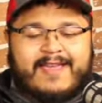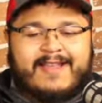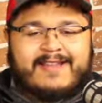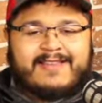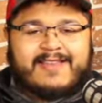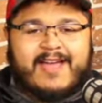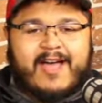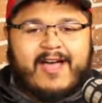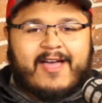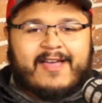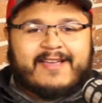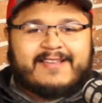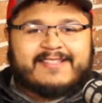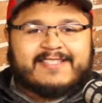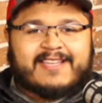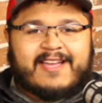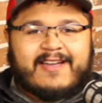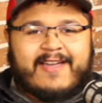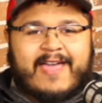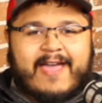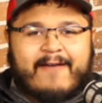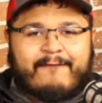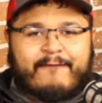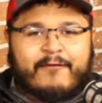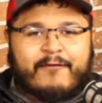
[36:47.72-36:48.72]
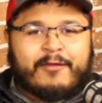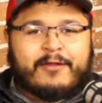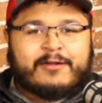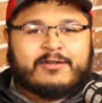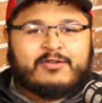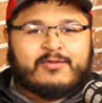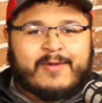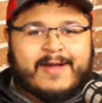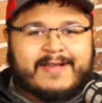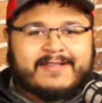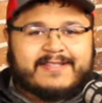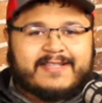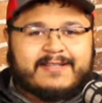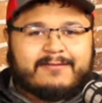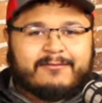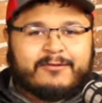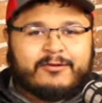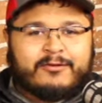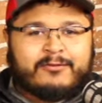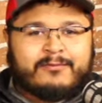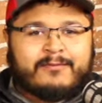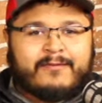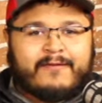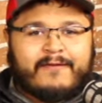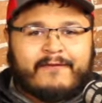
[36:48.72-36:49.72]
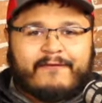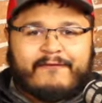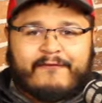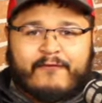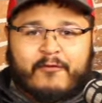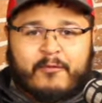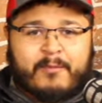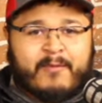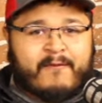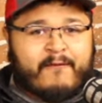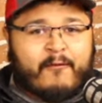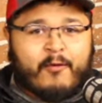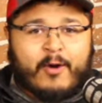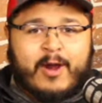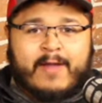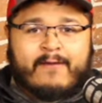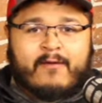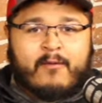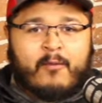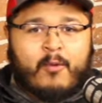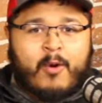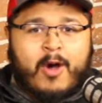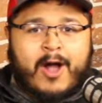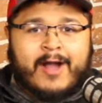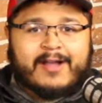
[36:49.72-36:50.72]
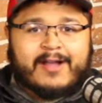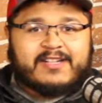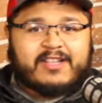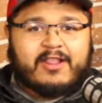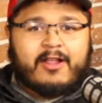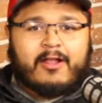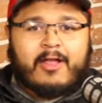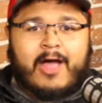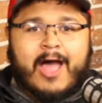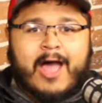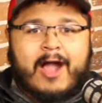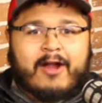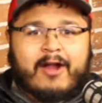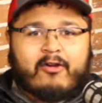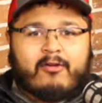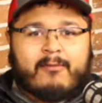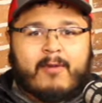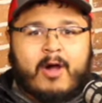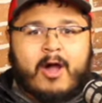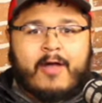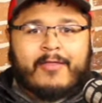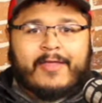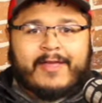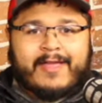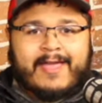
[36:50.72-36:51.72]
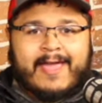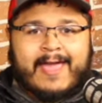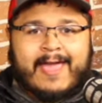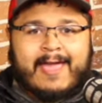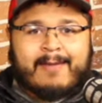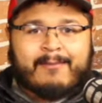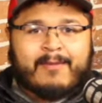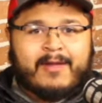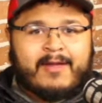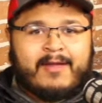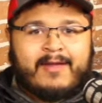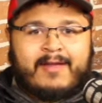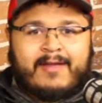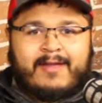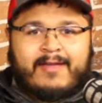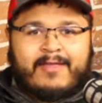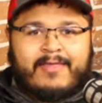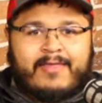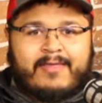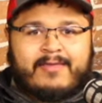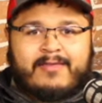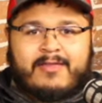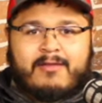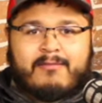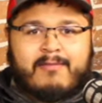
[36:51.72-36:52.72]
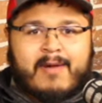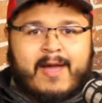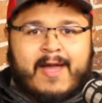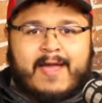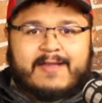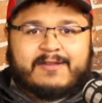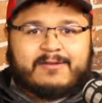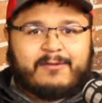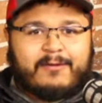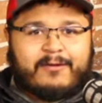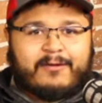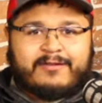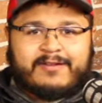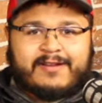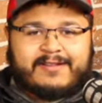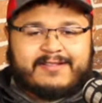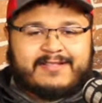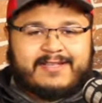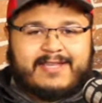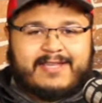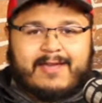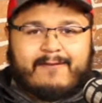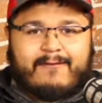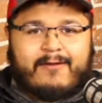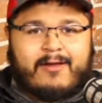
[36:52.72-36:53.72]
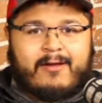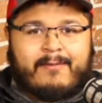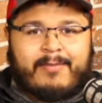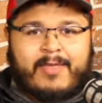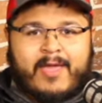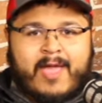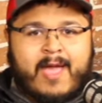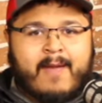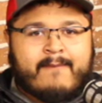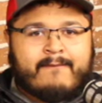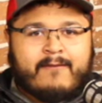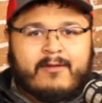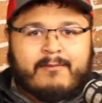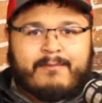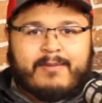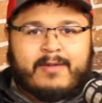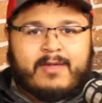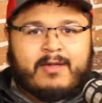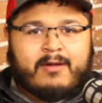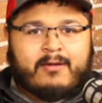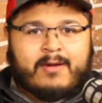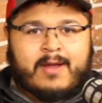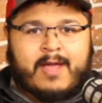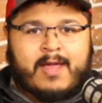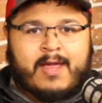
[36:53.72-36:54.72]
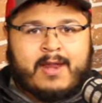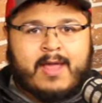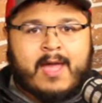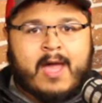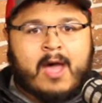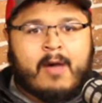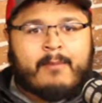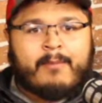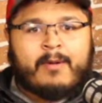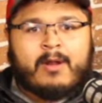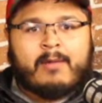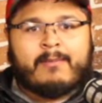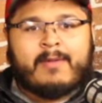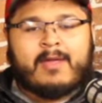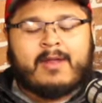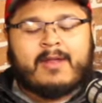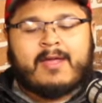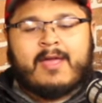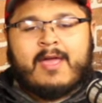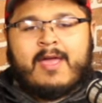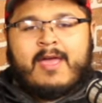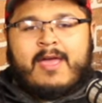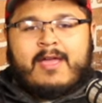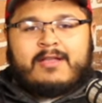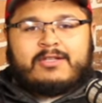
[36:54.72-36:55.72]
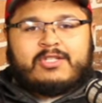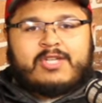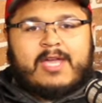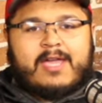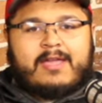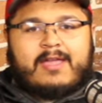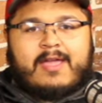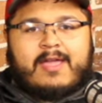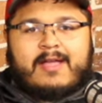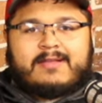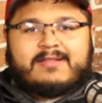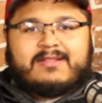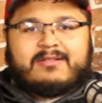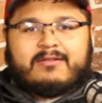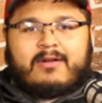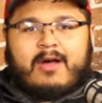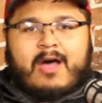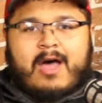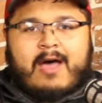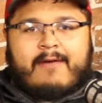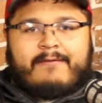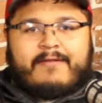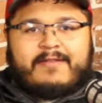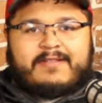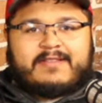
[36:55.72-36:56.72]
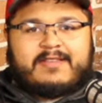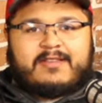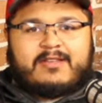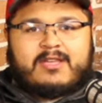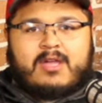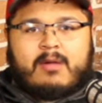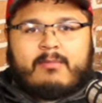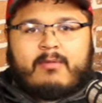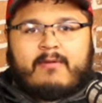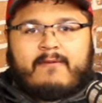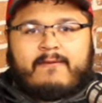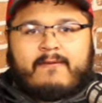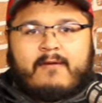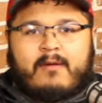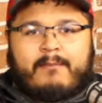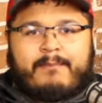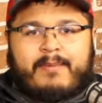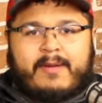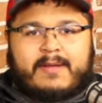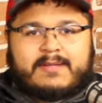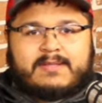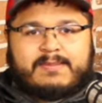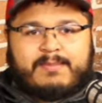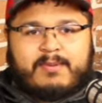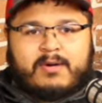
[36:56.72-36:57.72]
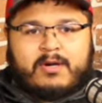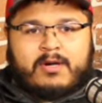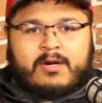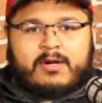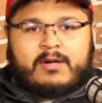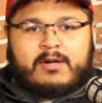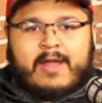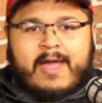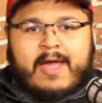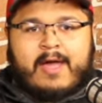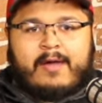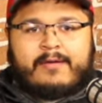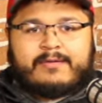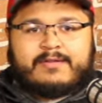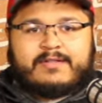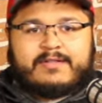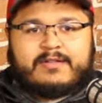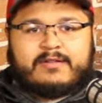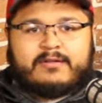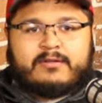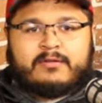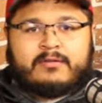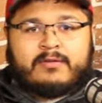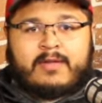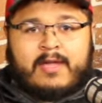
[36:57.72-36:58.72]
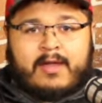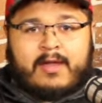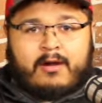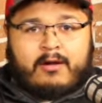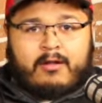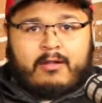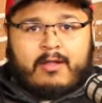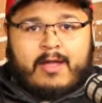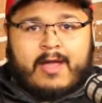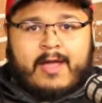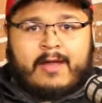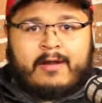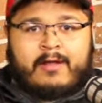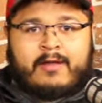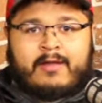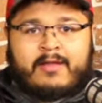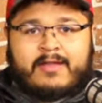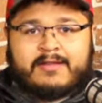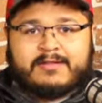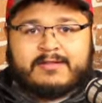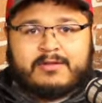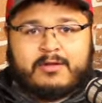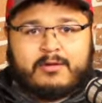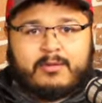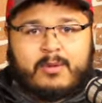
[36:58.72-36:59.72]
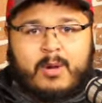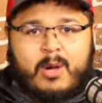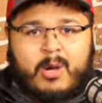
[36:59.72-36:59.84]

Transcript: does for the dressing room, for before even walking to the locker room on the game, you might as well just give him the MVP right now. But I mean, Jake Guentzel, obviously coming from Pittsburgh now to Carolina, his new